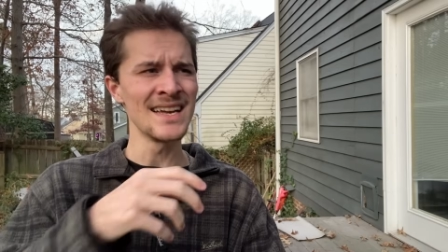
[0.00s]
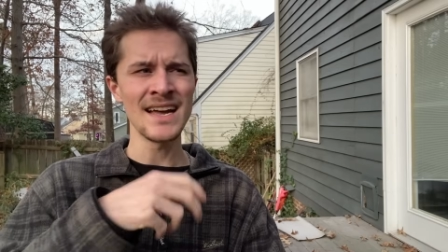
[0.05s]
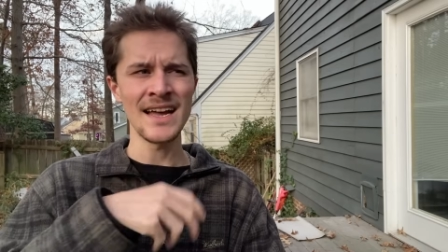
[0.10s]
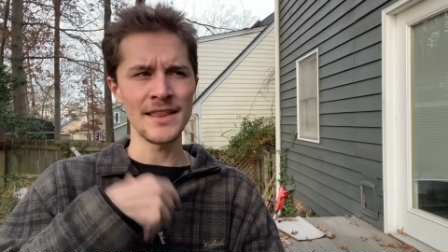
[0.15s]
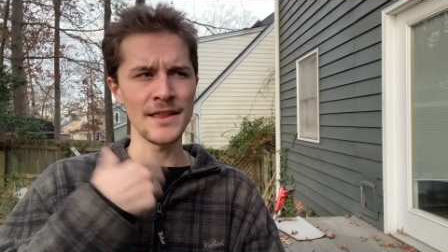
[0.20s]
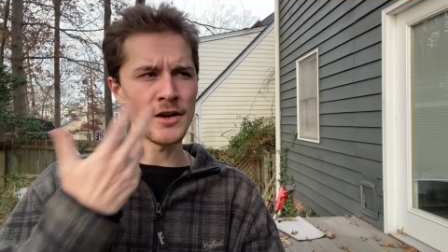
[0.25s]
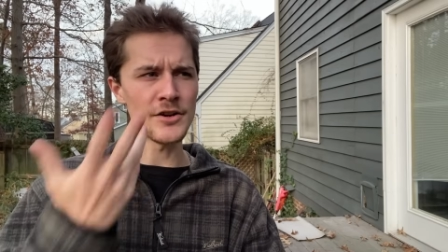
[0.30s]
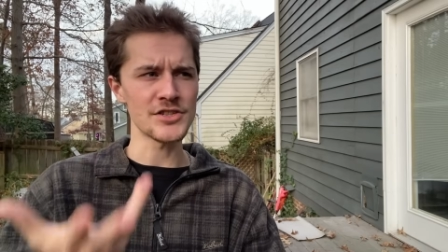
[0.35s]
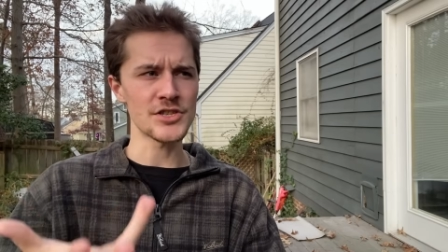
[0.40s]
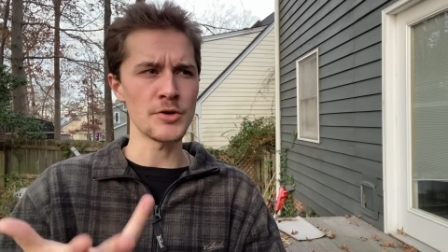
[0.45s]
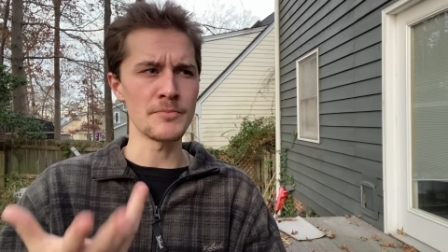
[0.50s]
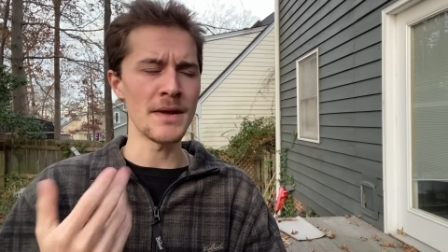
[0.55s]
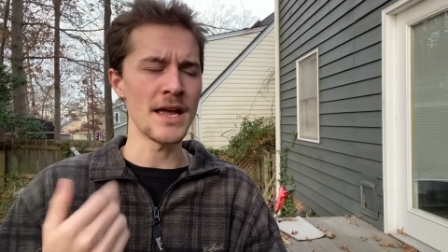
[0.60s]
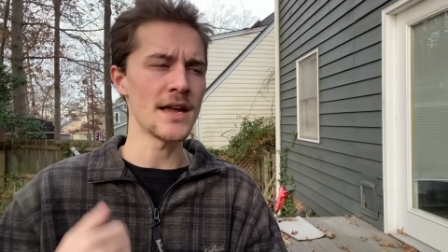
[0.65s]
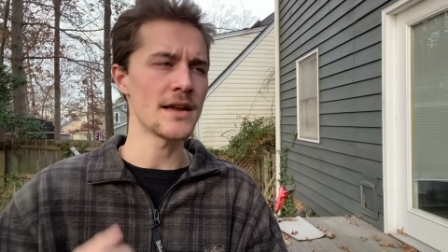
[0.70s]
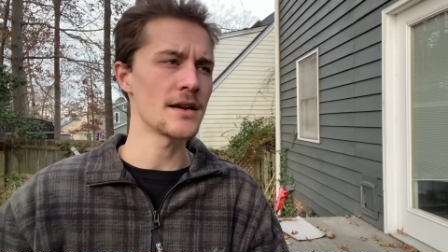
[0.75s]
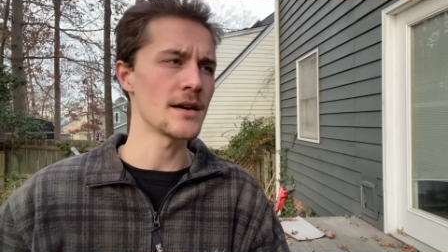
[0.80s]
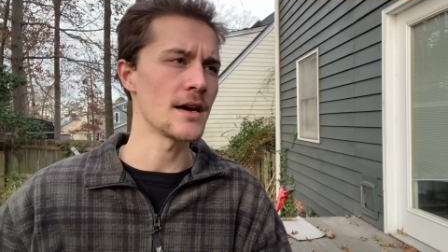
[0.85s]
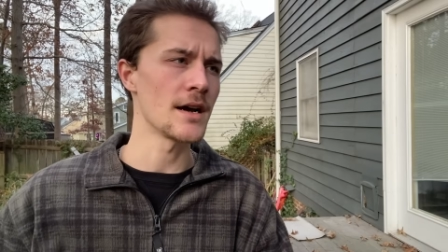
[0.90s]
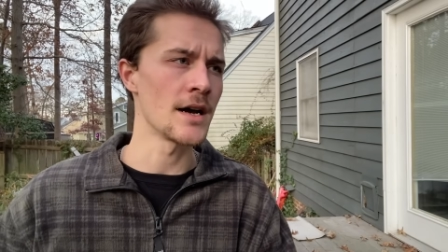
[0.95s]
They also
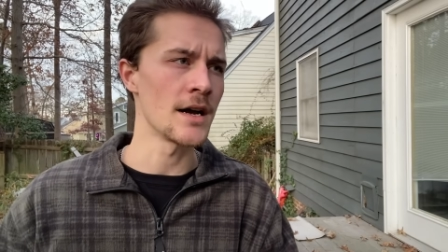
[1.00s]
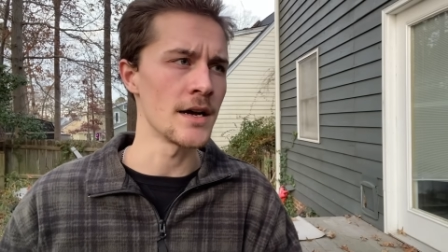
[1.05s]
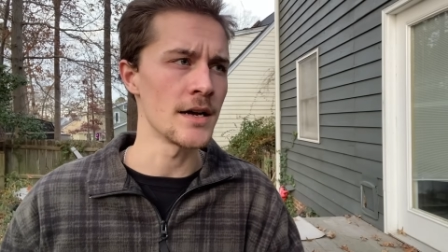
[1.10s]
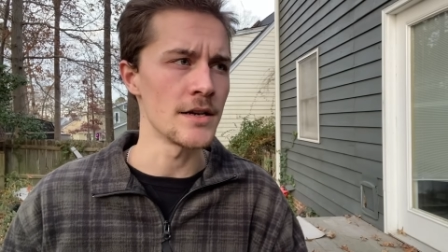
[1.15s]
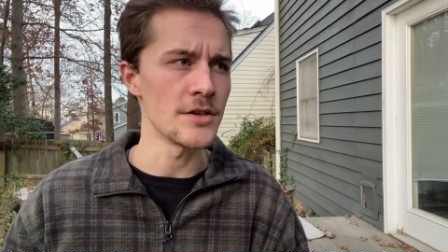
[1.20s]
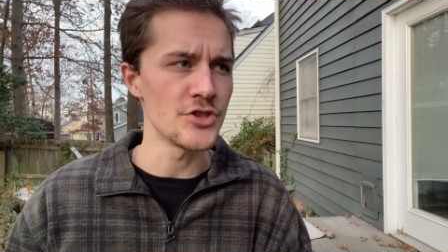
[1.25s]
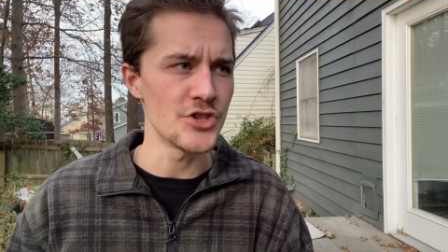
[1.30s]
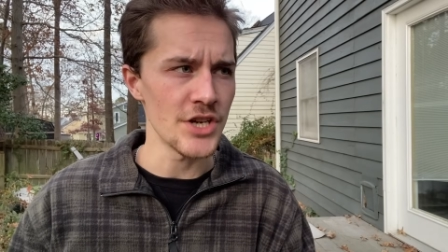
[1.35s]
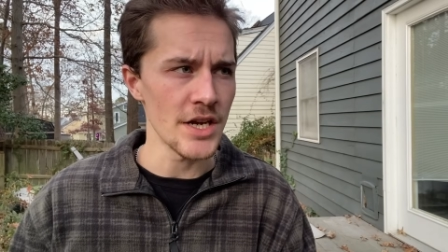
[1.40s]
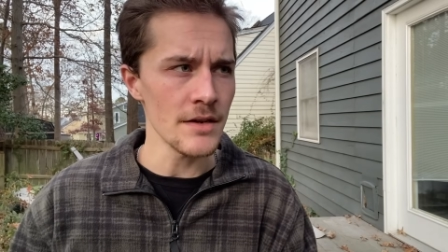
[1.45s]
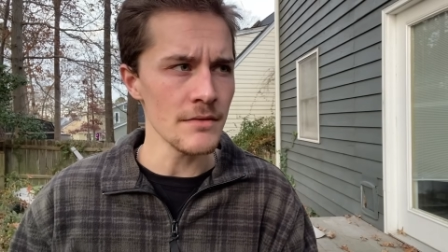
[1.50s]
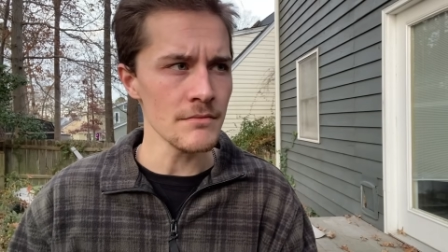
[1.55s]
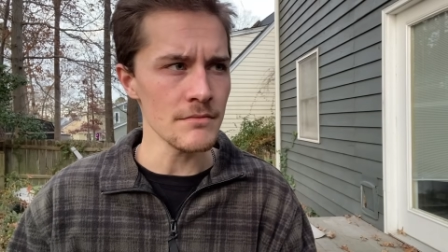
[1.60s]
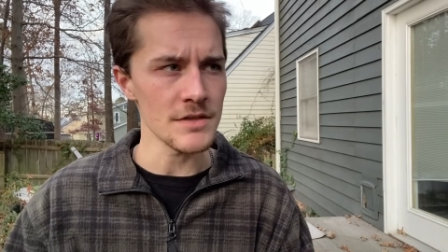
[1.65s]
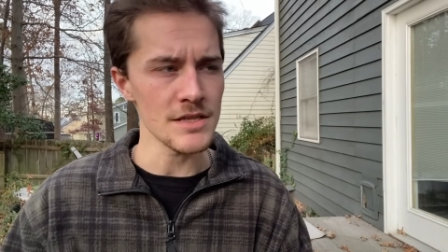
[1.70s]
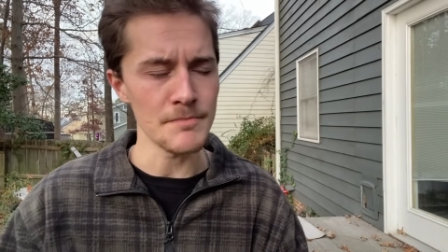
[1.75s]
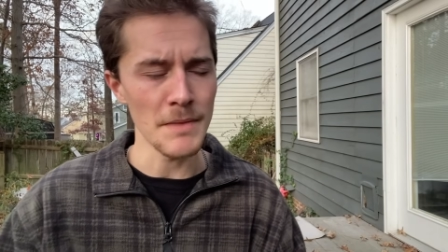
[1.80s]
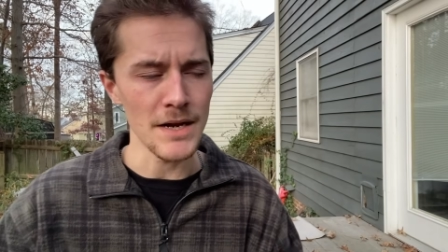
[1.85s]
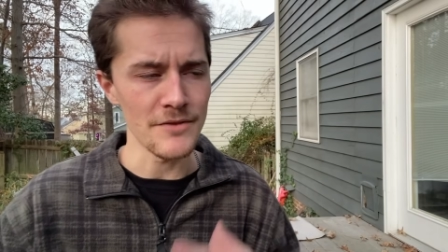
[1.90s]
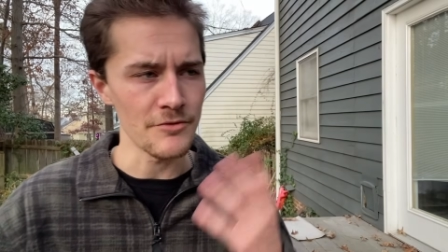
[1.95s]
make gin.
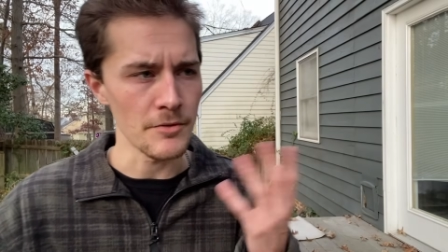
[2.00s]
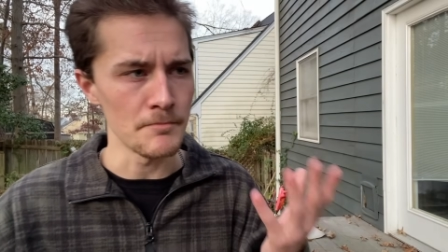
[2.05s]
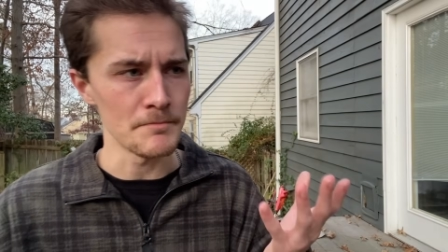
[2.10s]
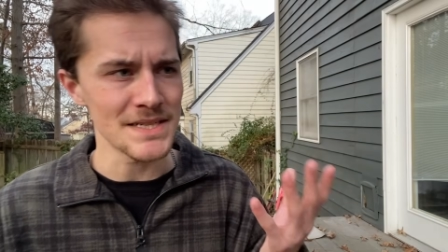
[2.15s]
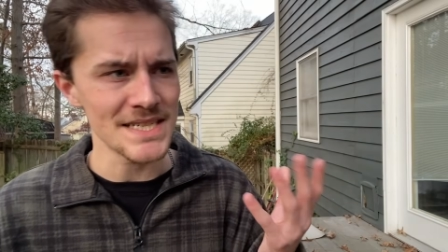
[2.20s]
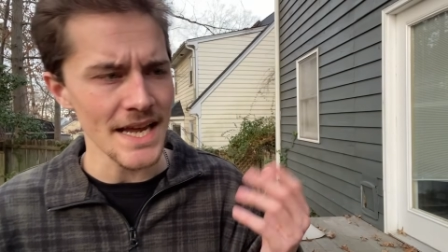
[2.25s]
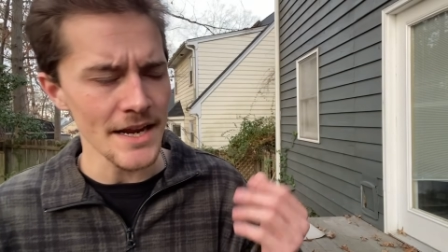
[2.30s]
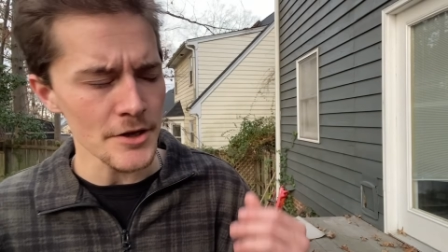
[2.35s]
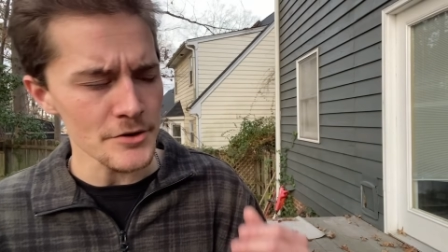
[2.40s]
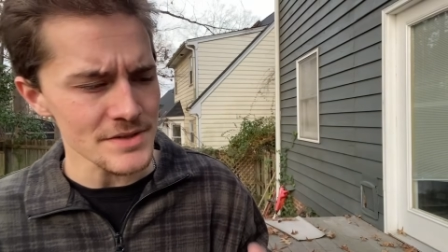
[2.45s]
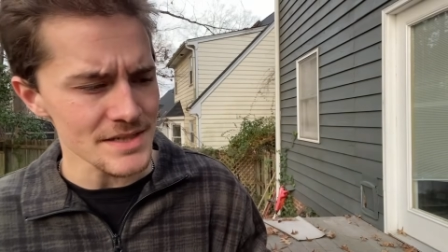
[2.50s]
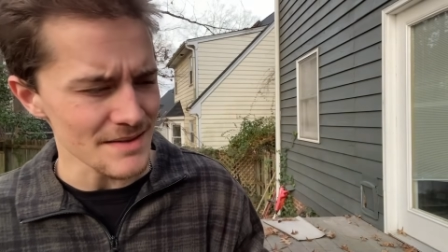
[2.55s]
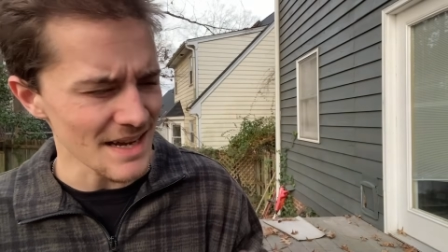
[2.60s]
It's made from potatoes.